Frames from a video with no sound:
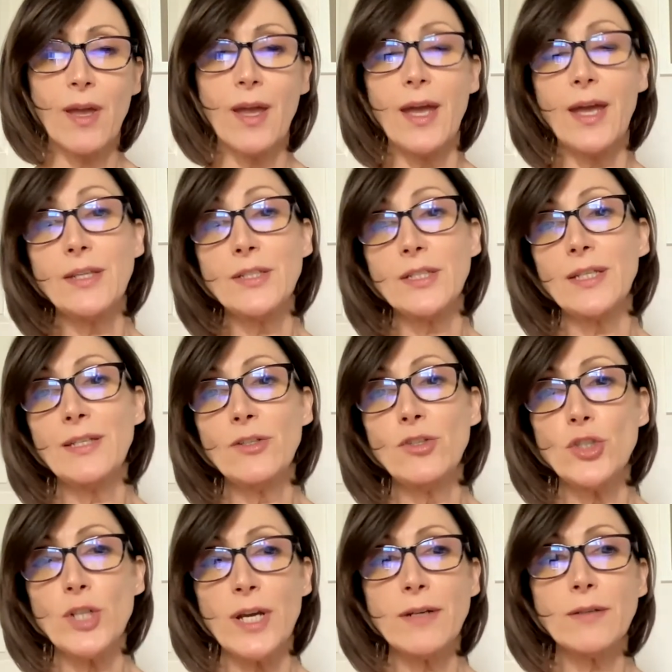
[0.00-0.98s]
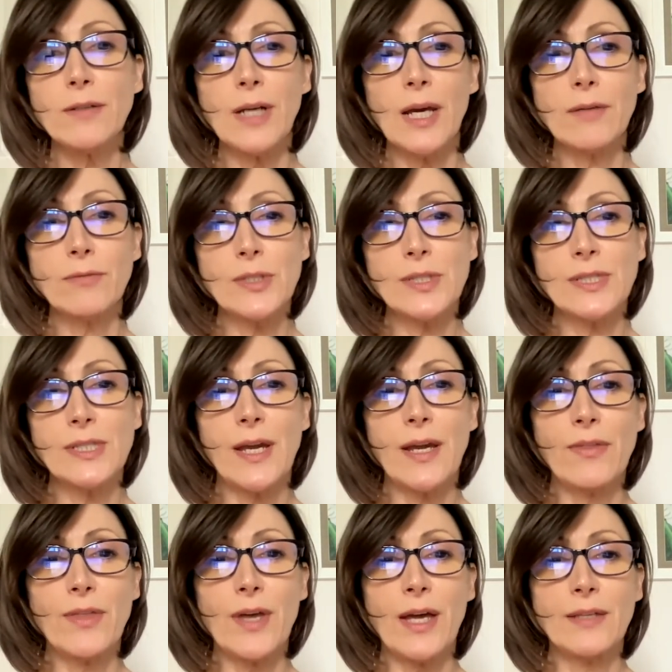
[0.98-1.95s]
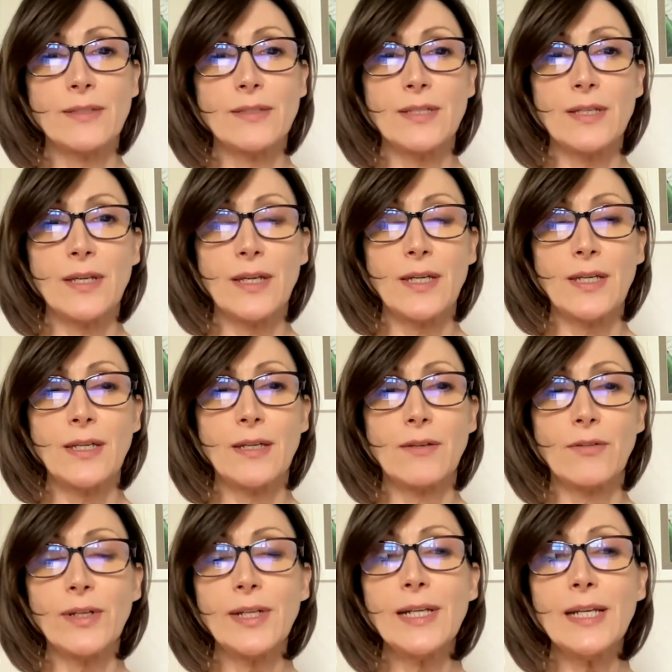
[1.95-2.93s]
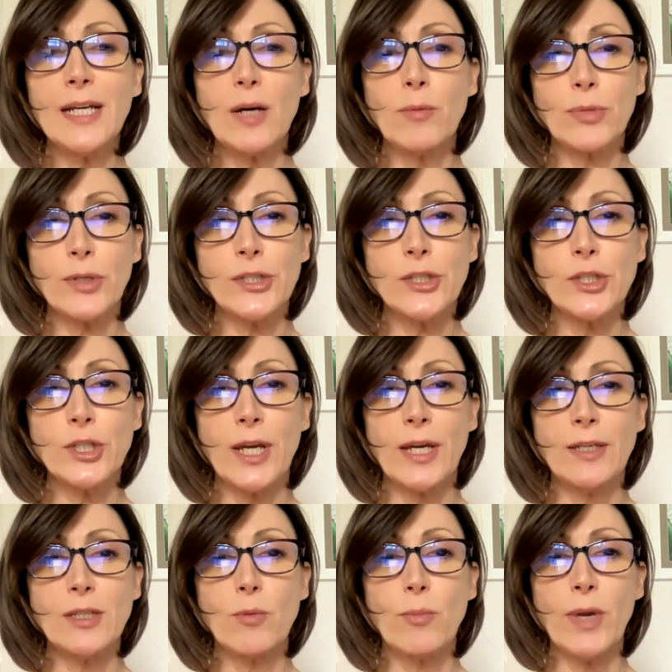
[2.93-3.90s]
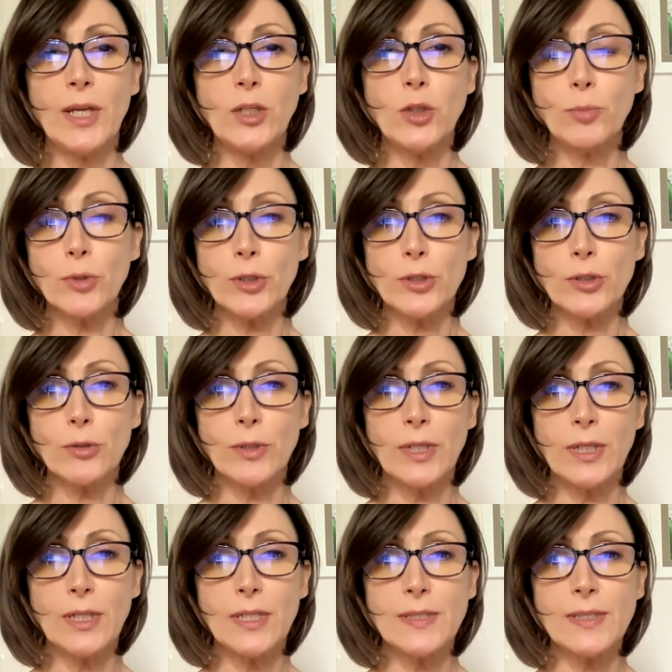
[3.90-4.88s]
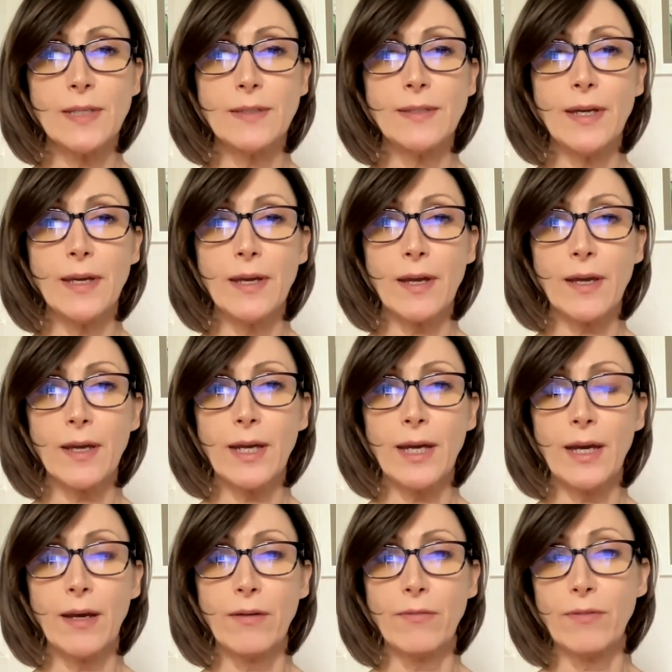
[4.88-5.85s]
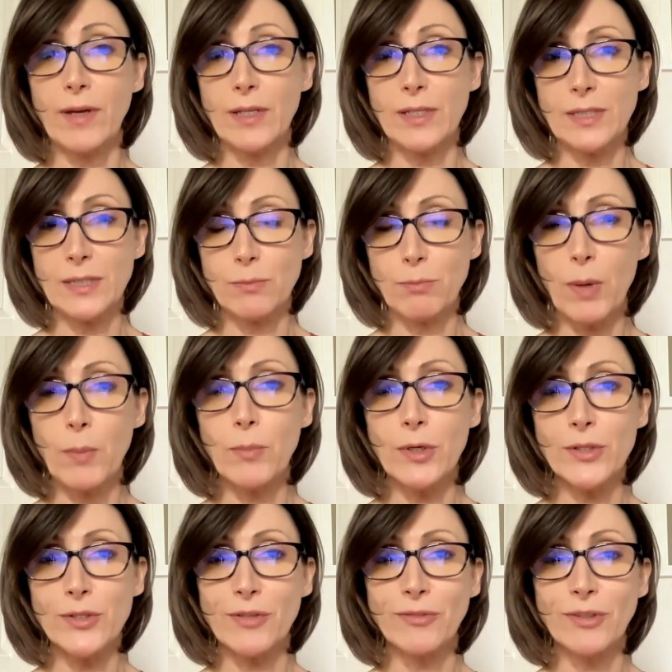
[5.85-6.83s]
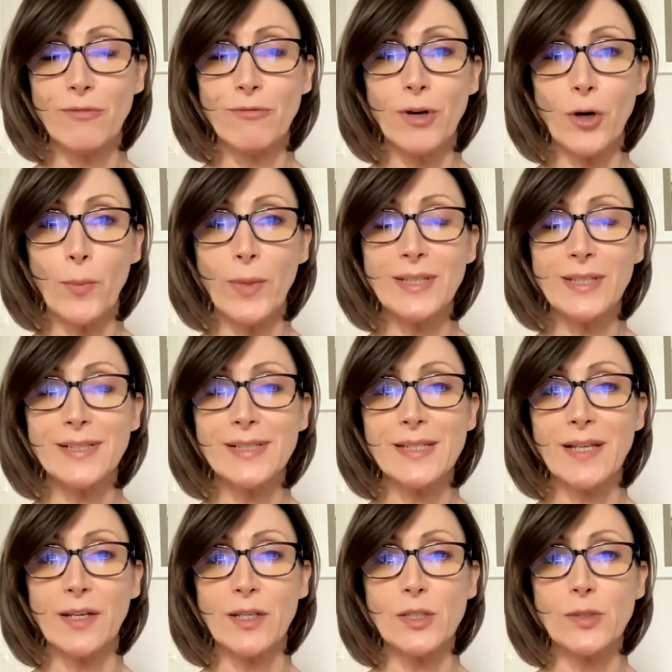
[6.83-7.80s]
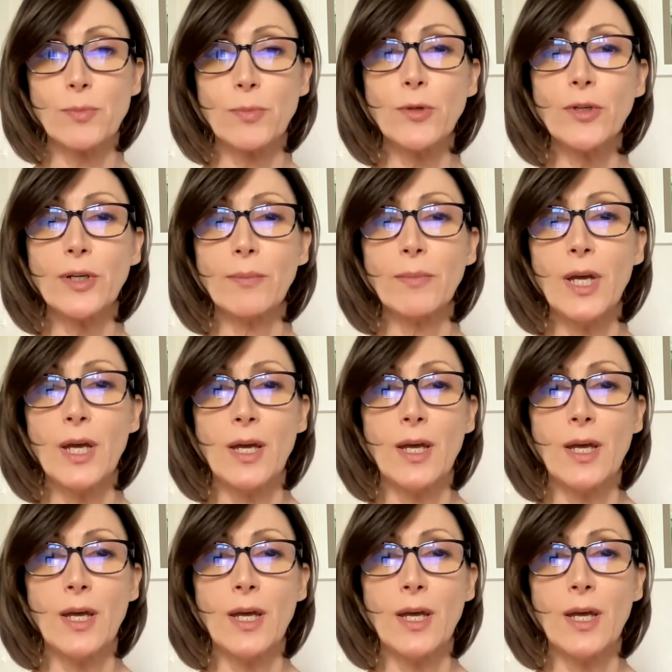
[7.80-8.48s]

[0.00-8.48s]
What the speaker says: And in general, I would say that they really appreciate the many opportunities that they have as members of the environmental science program